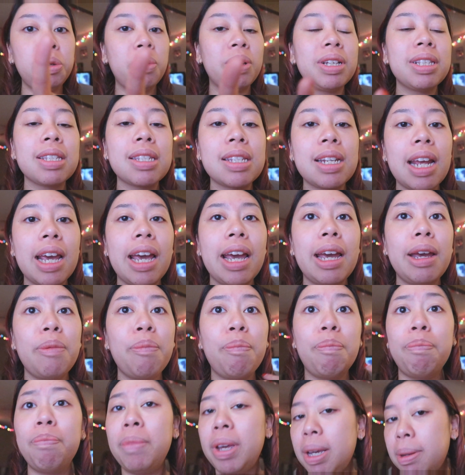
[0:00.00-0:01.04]
Wednesday,
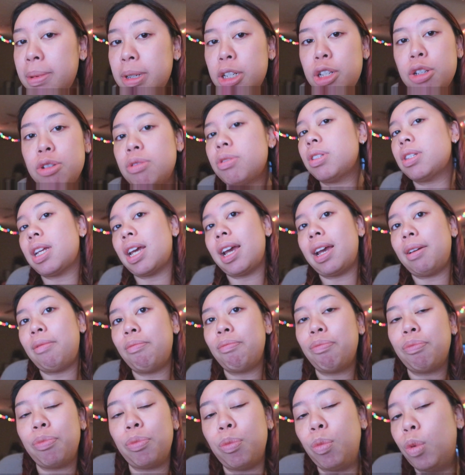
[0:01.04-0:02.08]
maybe Tuesday.
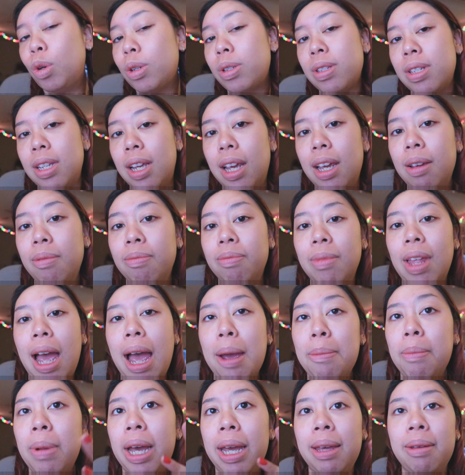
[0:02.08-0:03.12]
We'll see.
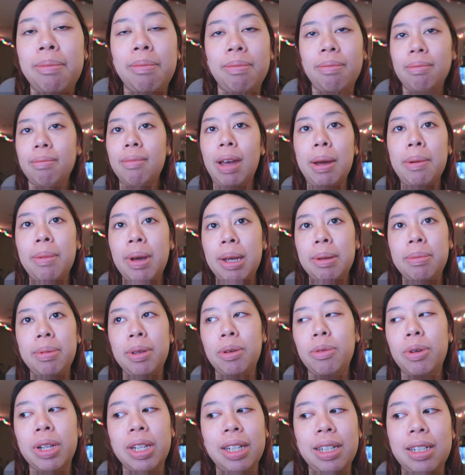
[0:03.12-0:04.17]
I might be
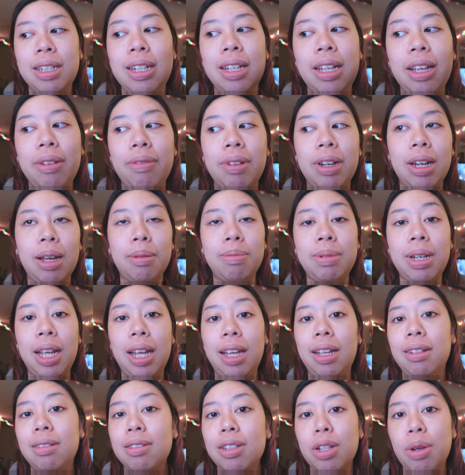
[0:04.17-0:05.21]
willing to give an
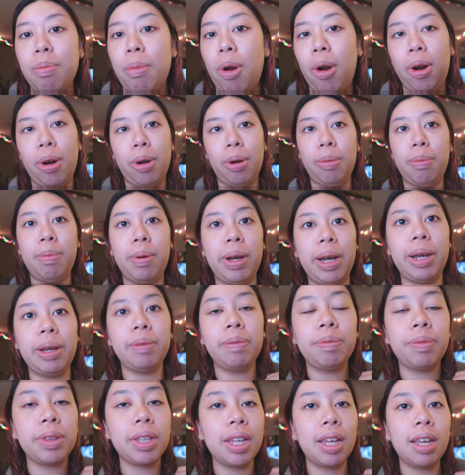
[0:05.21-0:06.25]
update tomorrow, but
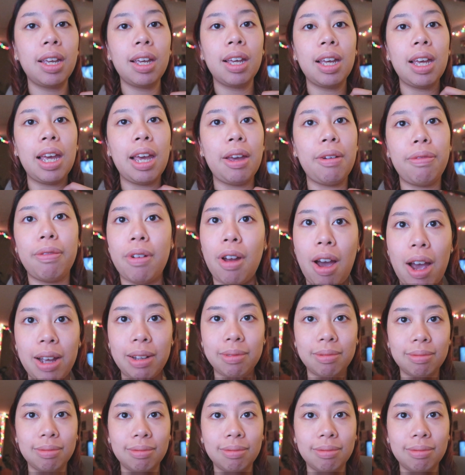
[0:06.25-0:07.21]
if not,